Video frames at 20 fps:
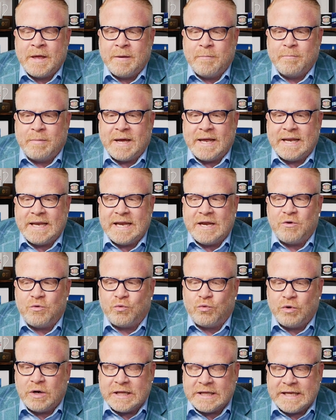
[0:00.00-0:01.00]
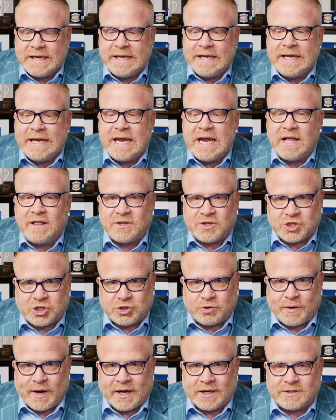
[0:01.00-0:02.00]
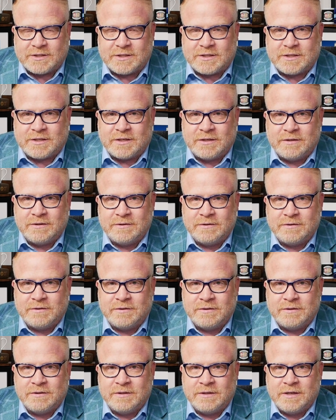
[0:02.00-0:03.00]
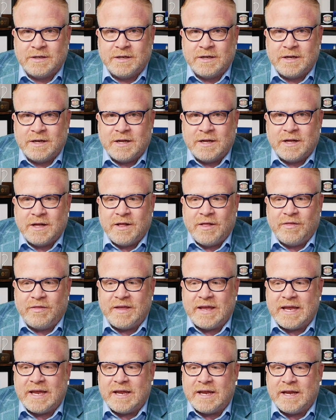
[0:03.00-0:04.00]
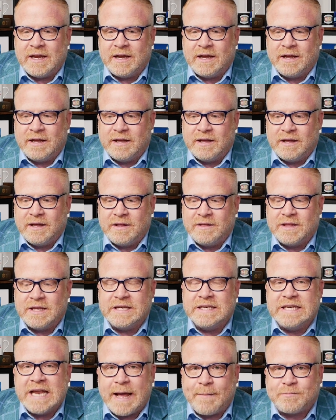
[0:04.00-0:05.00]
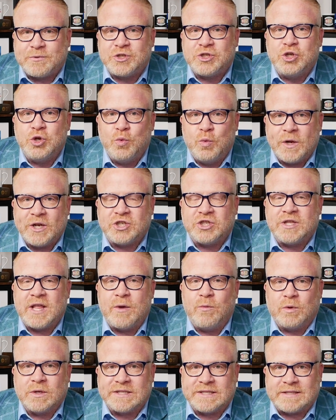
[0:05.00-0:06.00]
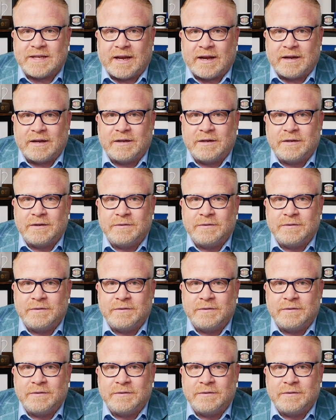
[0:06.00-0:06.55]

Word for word: But it really illustrates the depths to which they will sink.